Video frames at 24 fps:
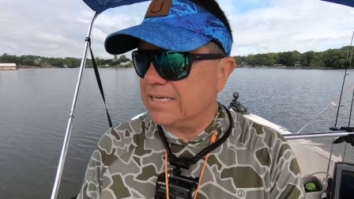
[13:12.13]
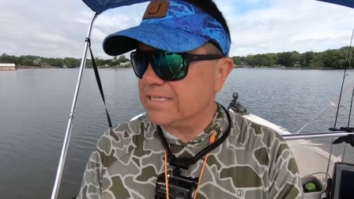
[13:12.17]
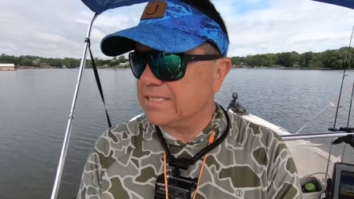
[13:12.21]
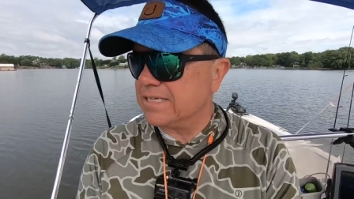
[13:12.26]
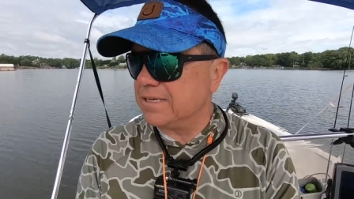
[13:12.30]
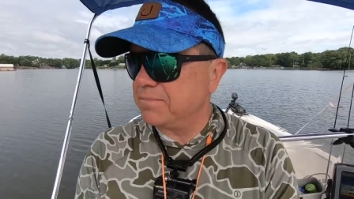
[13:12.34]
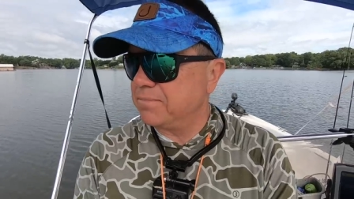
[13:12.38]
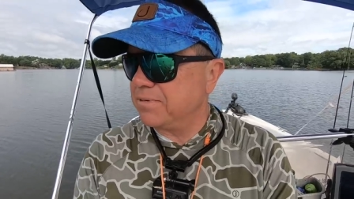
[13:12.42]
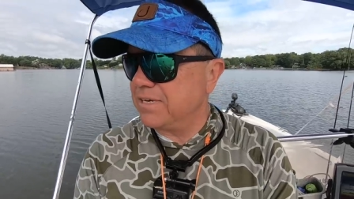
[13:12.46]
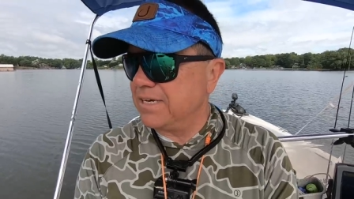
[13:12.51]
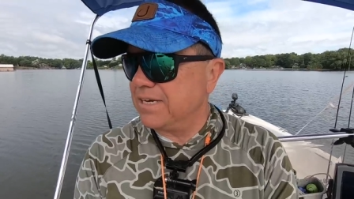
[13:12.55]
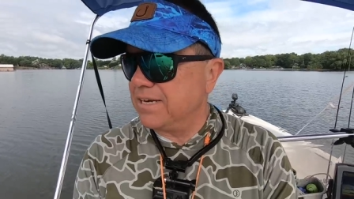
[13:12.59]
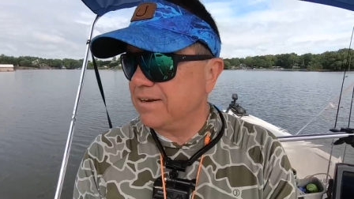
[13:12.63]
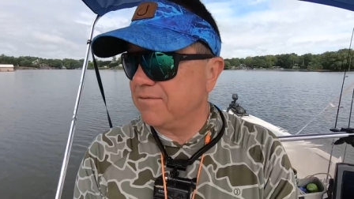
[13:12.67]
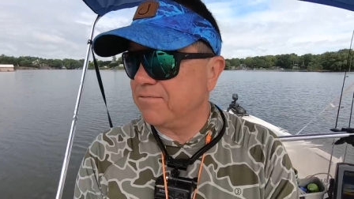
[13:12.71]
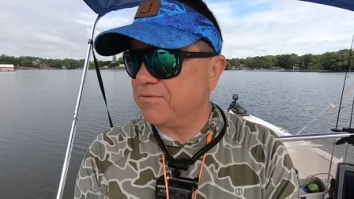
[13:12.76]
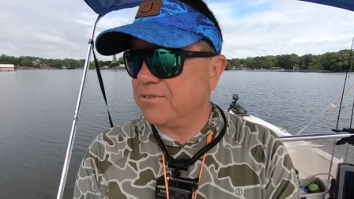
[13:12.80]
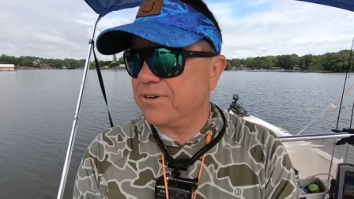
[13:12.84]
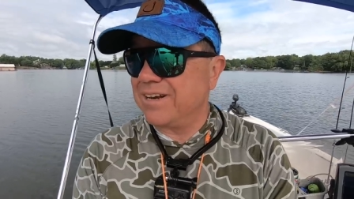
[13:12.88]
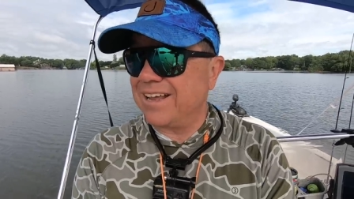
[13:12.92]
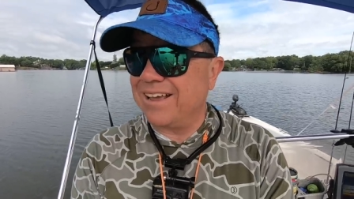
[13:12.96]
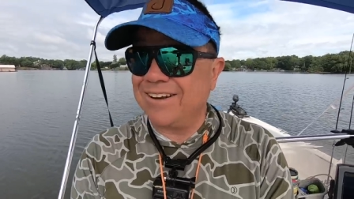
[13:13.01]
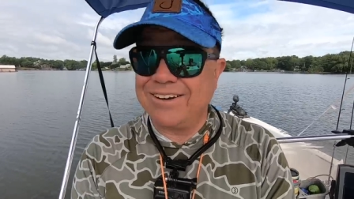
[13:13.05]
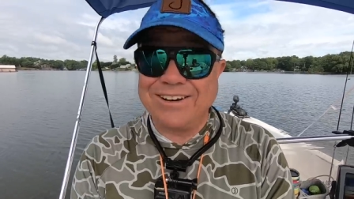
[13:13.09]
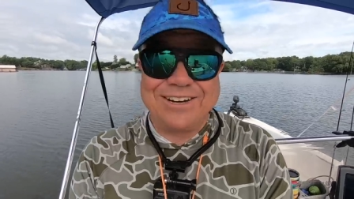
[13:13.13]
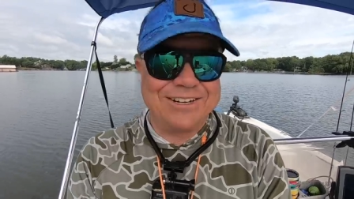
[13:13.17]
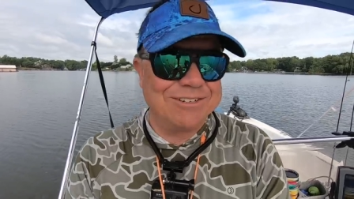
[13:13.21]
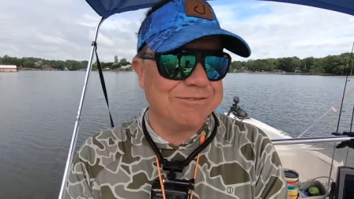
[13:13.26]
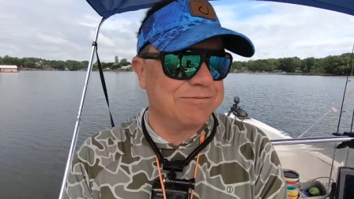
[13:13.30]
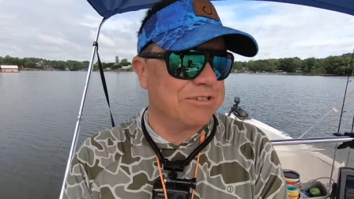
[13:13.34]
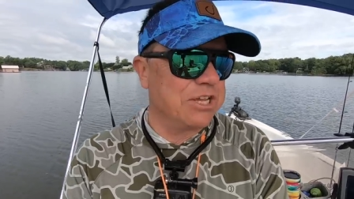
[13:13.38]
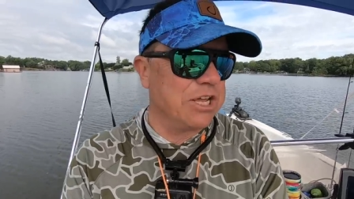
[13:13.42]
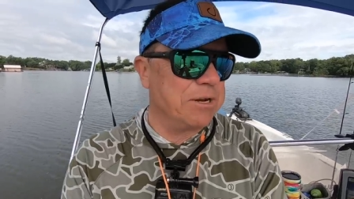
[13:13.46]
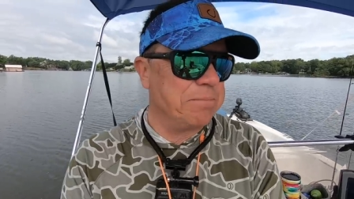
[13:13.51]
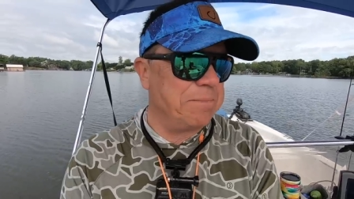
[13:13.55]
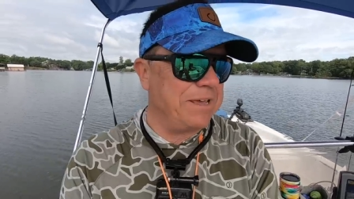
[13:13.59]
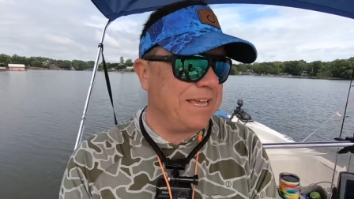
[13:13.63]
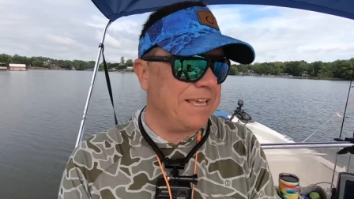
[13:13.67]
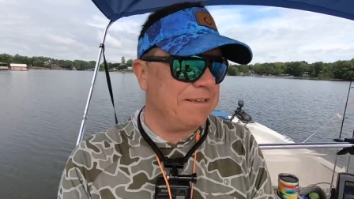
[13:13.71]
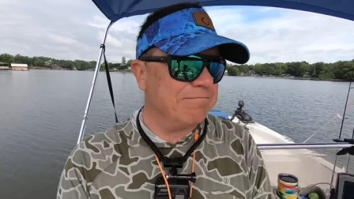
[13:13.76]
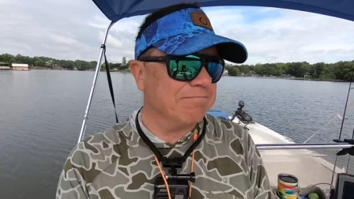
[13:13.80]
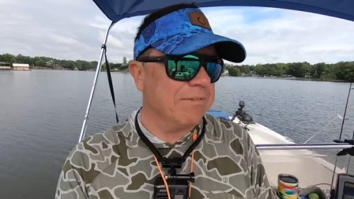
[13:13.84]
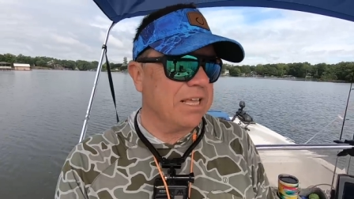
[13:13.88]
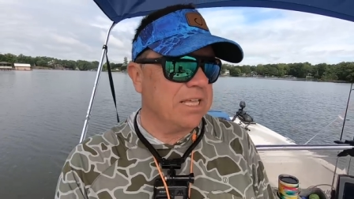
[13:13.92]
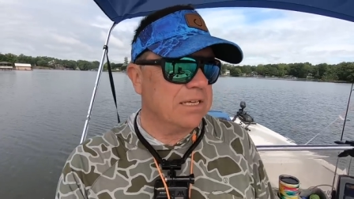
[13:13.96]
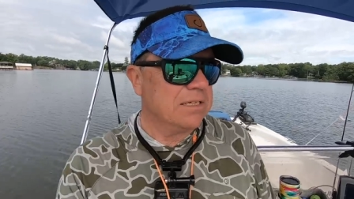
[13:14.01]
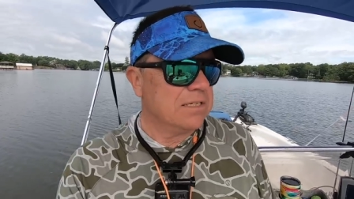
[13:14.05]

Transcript: Is something different down here? Could be.